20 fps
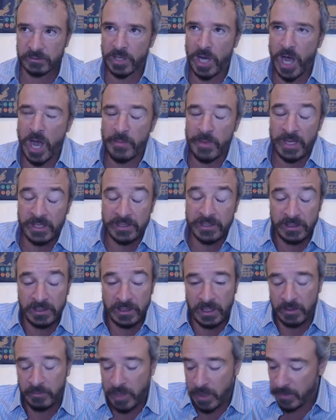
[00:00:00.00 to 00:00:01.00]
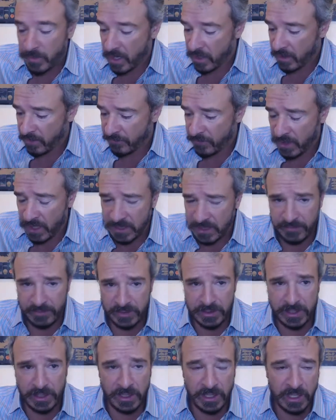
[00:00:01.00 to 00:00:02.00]
comments, and maybe if you guys
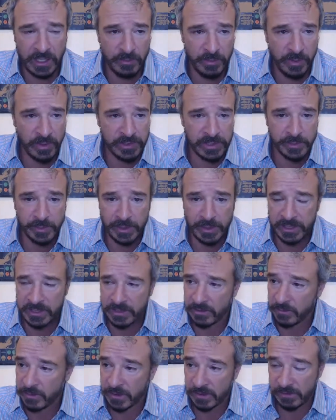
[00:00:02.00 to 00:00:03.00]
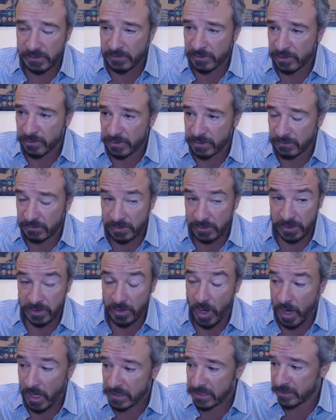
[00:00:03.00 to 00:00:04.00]
haven't seen it, I can post some links to it because Dershowitz was
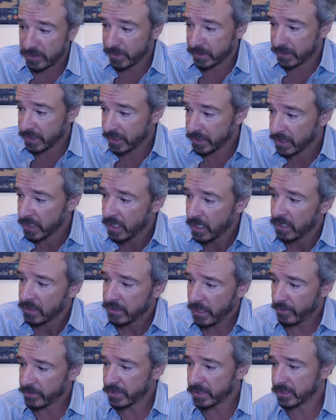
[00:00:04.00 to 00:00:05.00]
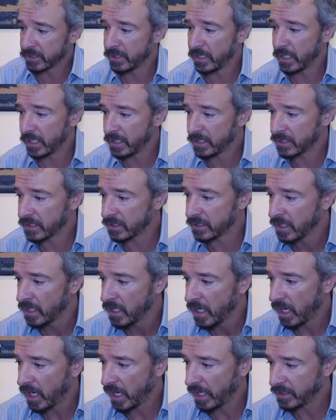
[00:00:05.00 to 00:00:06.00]
just awesome in this. That was his thing. He says,
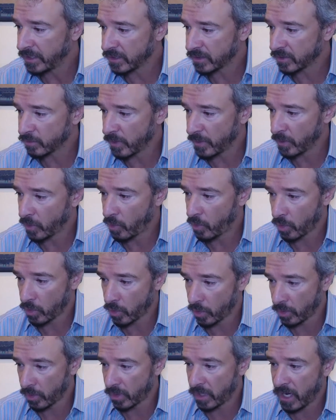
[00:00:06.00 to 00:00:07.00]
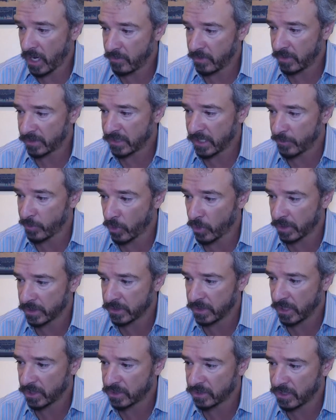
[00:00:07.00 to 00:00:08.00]
I just read the court order. It can't be the same
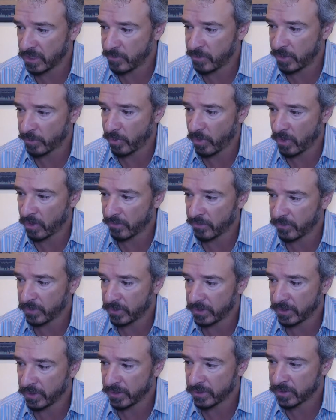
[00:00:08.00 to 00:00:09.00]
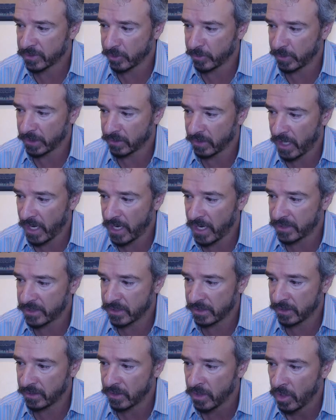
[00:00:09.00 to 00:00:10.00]
organization that I've been a part of for years. So many lies
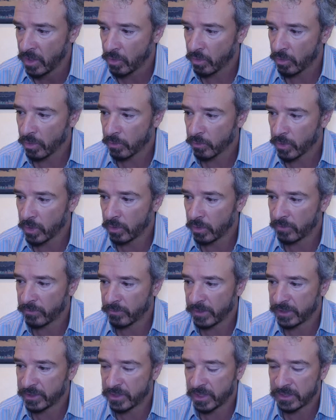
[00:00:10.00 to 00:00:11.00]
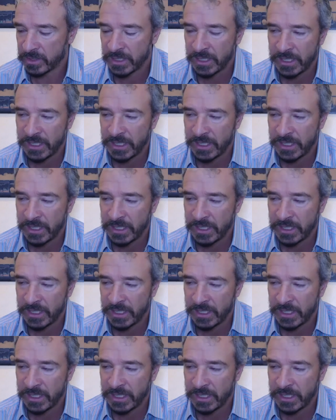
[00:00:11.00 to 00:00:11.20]
in it, or a rogue franchise.